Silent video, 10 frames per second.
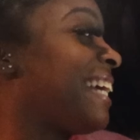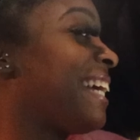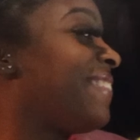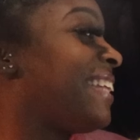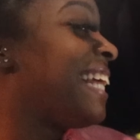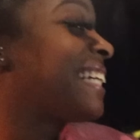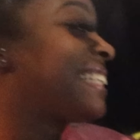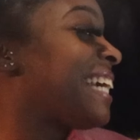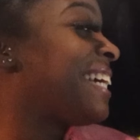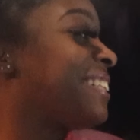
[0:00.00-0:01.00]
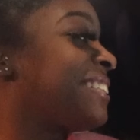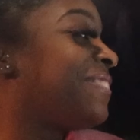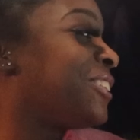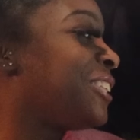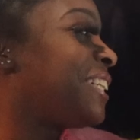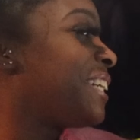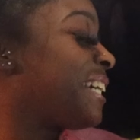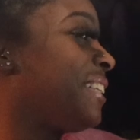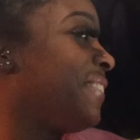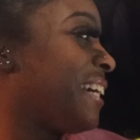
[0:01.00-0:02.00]
I mean, the next state is Virginia
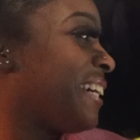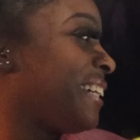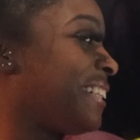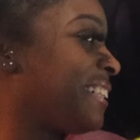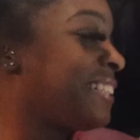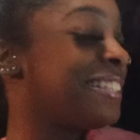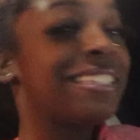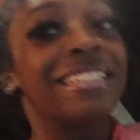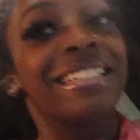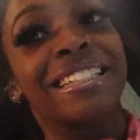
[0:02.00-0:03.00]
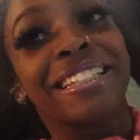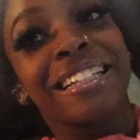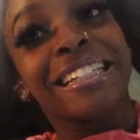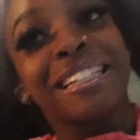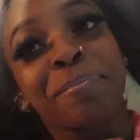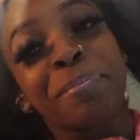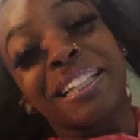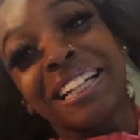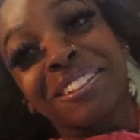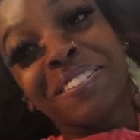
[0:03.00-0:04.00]
anyway. But
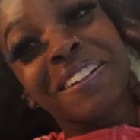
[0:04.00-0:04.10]
like North